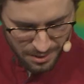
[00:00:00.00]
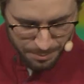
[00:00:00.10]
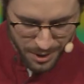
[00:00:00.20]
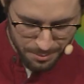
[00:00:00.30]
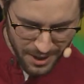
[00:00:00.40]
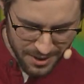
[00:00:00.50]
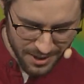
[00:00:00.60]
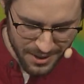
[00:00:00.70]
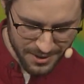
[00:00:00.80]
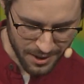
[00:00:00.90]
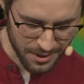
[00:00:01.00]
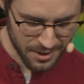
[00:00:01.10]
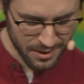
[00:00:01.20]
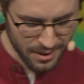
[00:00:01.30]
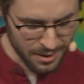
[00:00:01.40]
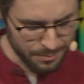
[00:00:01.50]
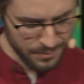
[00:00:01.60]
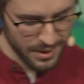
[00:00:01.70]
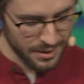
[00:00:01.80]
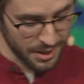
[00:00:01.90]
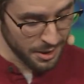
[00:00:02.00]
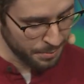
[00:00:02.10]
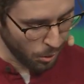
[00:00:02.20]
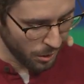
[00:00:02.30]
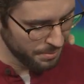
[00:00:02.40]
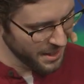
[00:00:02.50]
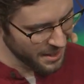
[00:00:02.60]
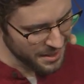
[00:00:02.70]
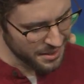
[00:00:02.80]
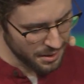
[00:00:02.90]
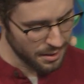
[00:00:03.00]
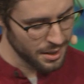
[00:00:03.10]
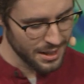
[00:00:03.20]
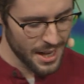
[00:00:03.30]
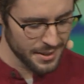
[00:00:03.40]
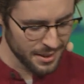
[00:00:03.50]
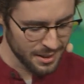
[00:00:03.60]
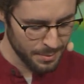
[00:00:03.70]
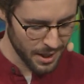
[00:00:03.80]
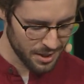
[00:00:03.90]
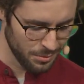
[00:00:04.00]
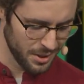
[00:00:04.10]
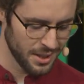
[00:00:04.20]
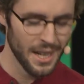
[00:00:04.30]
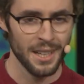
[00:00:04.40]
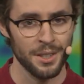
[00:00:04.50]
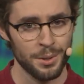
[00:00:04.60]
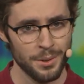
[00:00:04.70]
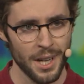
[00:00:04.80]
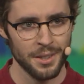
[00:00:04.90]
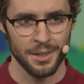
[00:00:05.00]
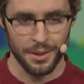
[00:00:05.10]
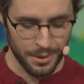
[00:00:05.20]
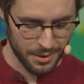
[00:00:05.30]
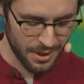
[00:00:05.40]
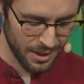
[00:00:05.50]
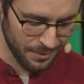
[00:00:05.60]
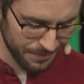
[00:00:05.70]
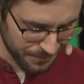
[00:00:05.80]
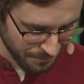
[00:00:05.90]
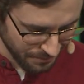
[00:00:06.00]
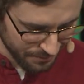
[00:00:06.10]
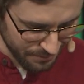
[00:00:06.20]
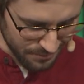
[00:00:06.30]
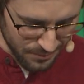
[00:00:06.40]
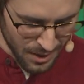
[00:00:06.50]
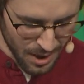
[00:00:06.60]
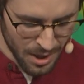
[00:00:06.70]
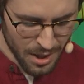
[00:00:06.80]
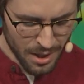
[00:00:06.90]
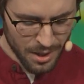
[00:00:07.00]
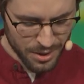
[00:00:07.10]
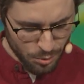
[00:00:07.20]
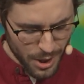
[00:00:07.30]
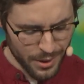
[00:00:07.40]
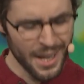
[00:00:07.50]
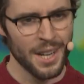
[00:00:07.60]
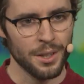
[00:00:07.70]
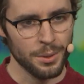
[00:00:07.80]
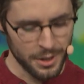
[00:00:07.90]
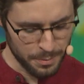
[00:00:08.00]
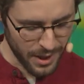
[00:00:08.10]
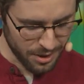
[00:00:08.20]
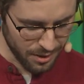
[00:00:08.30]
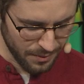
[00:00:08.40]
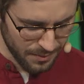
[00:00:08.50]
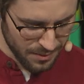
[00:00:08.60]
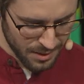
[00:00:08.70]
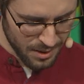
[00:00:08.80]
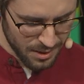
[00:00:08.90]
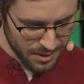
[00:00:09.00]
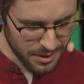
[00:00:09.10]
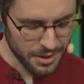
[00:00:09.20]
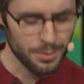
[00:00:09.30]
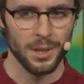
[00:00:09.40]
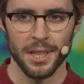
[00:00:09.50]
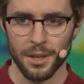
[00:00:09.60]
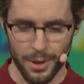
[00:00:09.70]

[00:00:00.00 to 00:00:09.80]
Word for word: but it makes sense that it says poor because the last inspection was taken in 2013. So why don't I add a new inspection? This is a related